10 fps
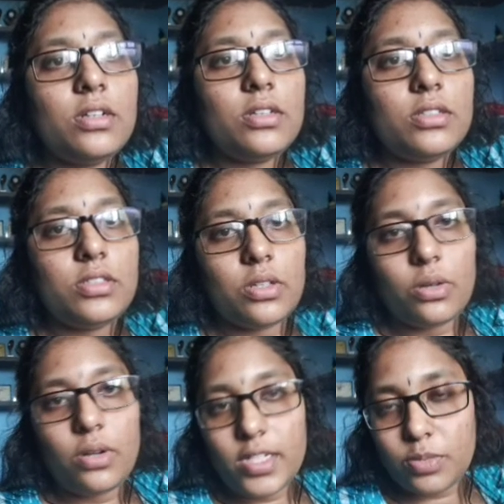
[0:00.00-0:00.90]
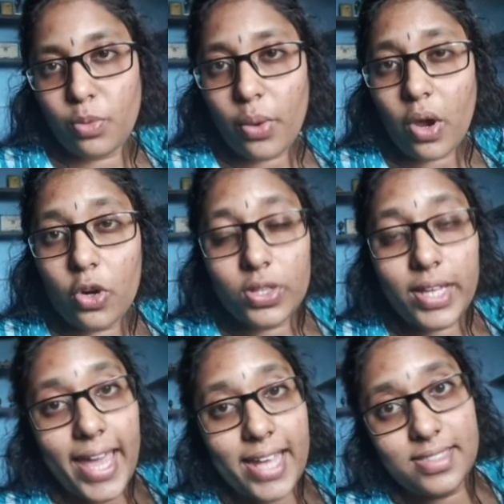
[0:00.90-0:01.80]
So let's moving on to
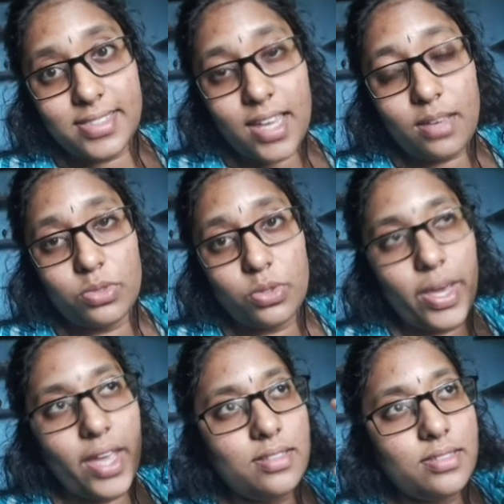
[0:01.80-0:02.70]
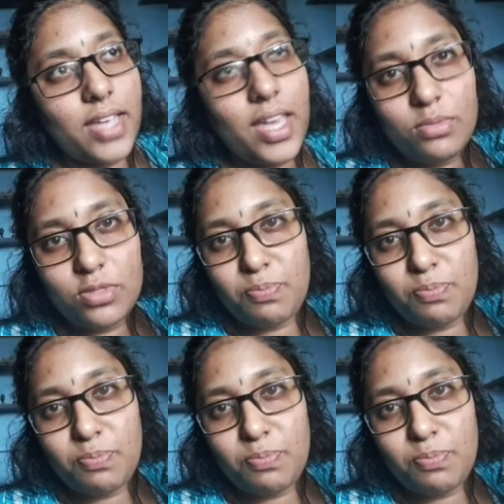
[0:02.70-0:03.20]
the enzymes. So enzymes